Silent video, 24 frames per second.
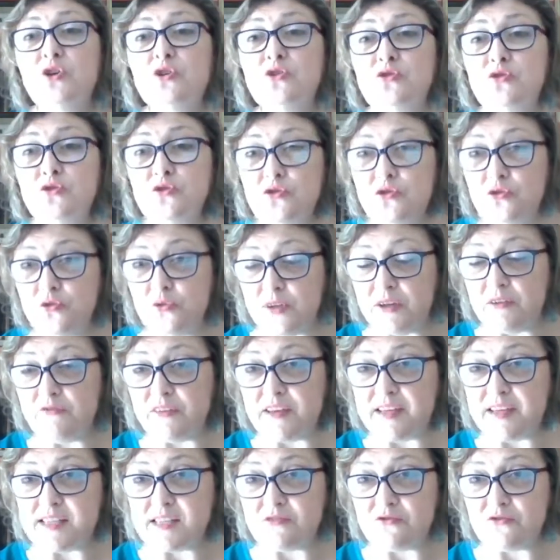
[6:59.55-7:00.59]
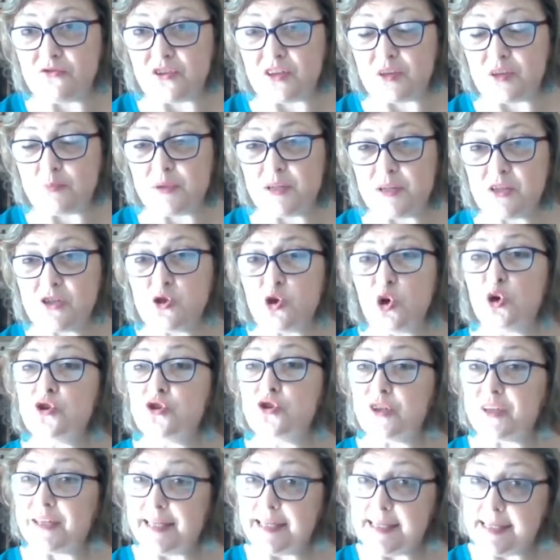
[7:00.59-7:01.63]
to do an invasive treatment or
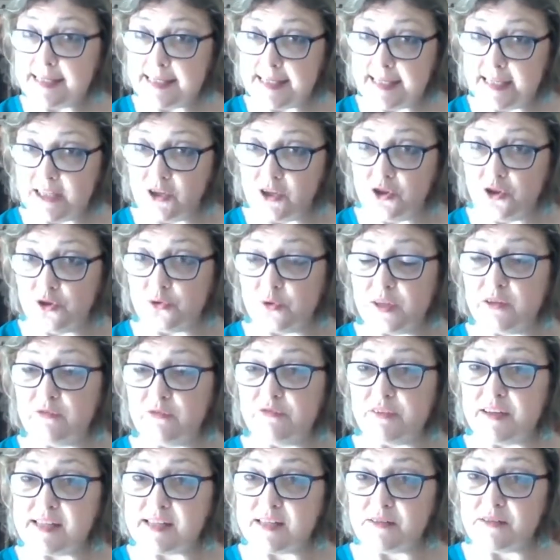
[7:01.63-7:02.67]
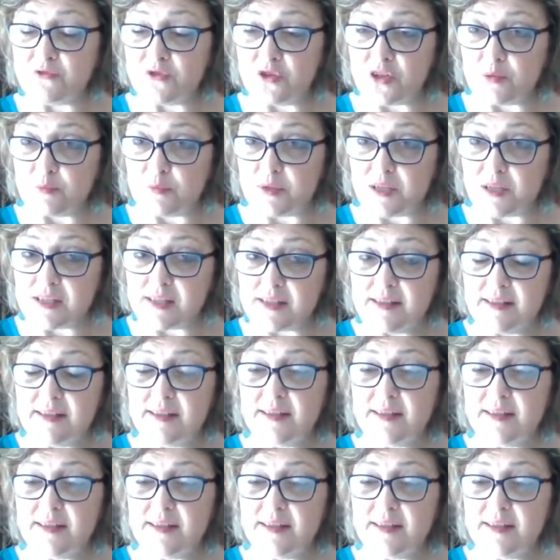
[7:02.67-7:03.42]
to continue an invasive treatment.